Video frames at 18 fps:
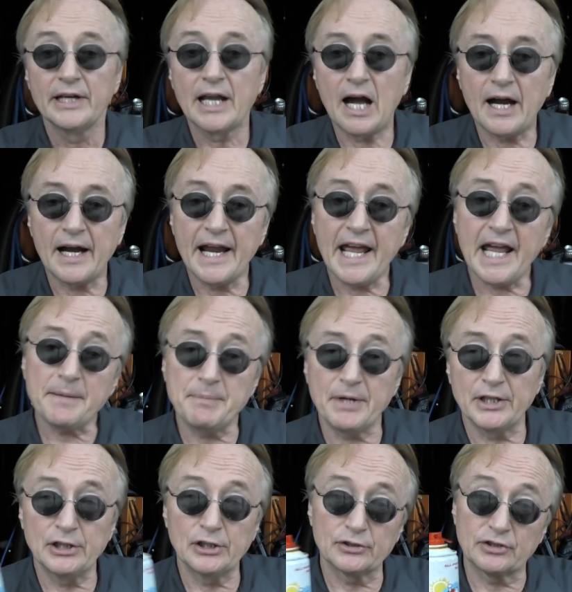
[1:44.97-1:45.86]
Now, I
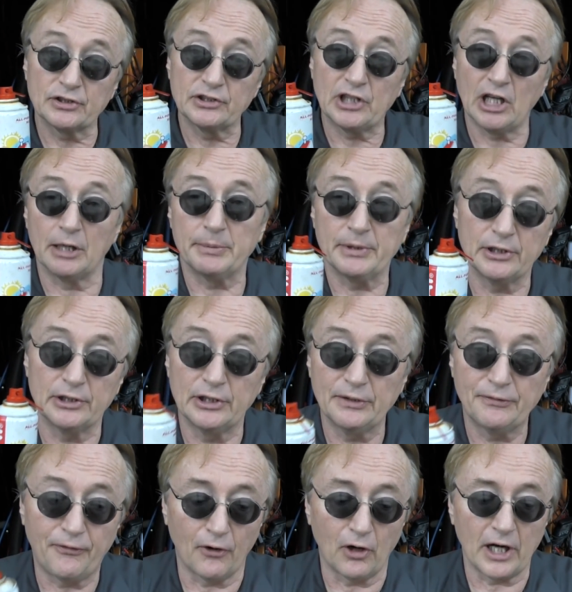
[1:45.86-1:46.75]
had been using
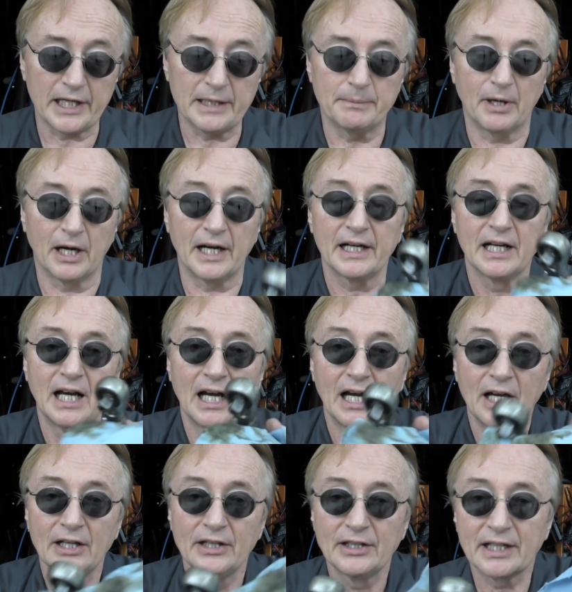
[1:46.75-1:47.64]
WD-40, but
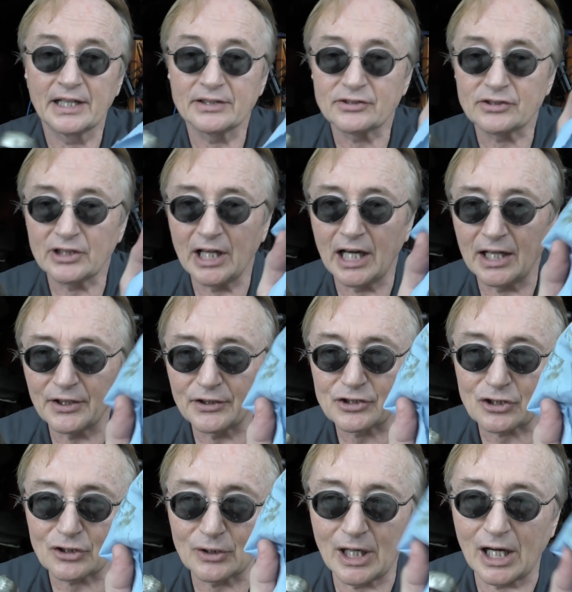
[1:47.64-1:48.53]
you can see all
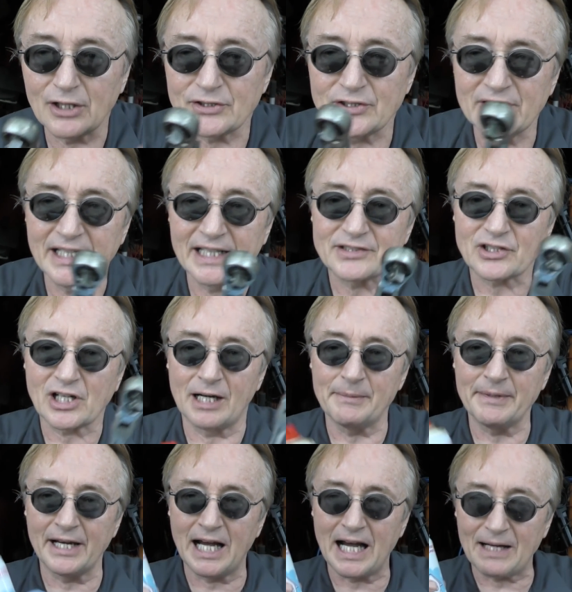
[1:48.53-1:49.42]
this corrosion that's
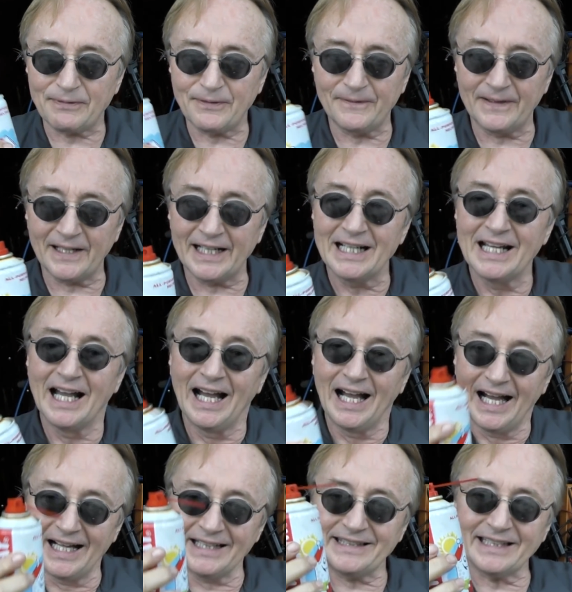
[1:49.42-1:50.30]
coming off of it.
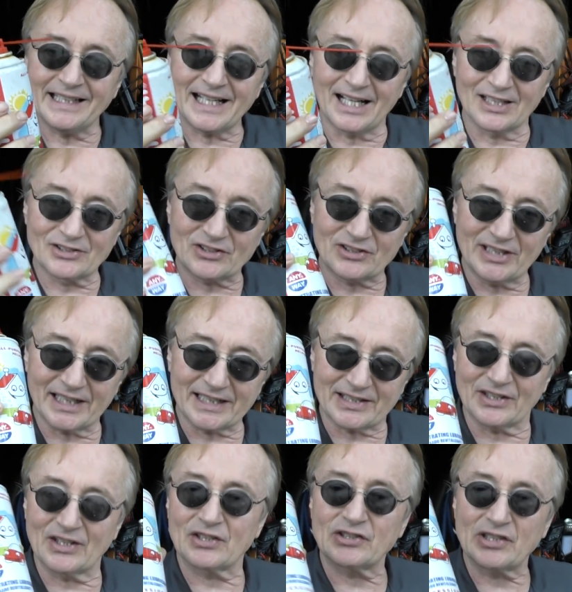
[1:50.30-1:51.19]
I think I'll
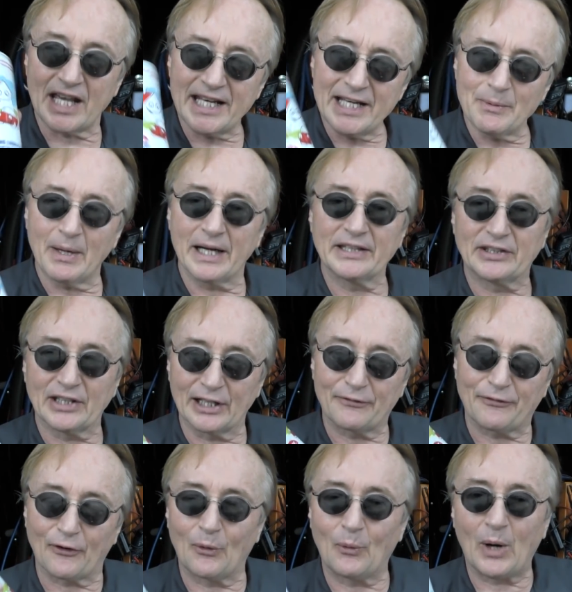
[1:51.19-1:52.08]
stick to this Anyway
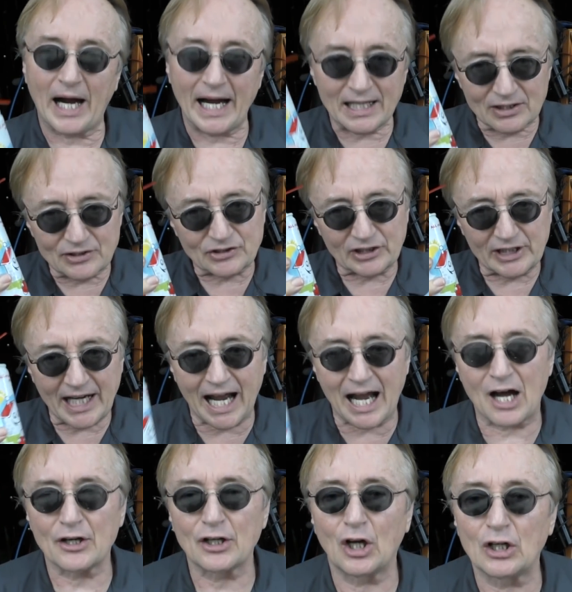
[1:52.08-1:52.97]
thing for a while and see
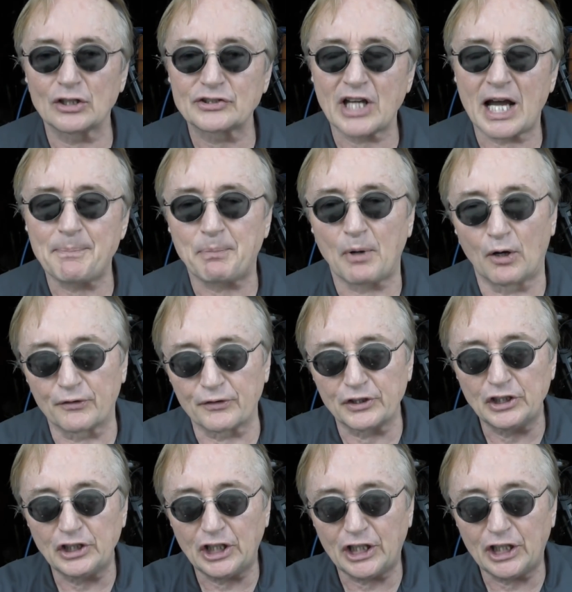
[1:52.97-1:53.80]
how it holds up over the